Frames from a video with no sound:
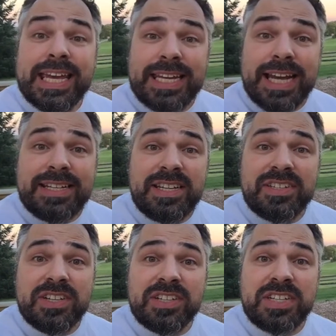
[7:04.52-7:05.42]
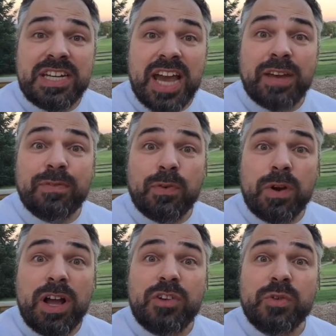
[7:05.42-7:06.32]
In 1969,
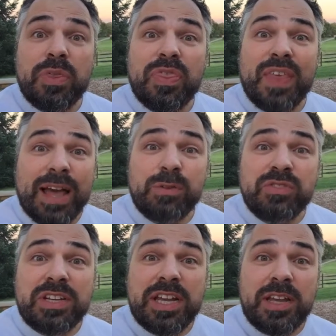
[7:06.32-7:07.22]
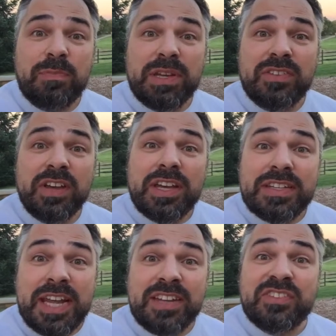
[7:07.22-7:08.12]
400,000 hippies
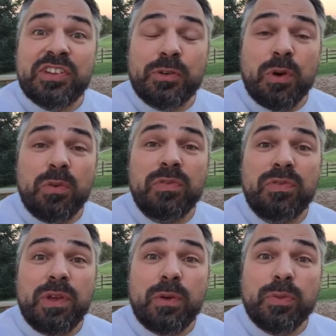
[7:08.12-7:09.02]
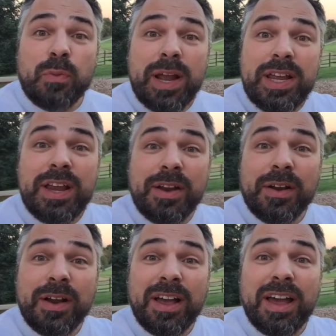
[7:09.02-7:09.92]
danced in their own filth right
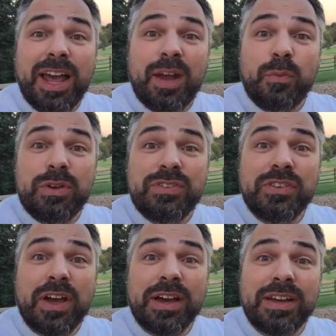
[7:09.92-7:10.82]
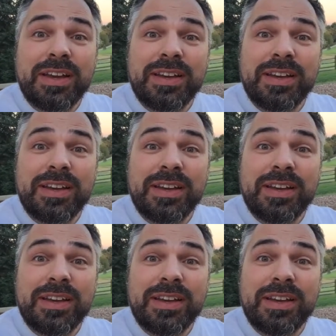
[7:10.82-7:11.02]
here at Woodstock.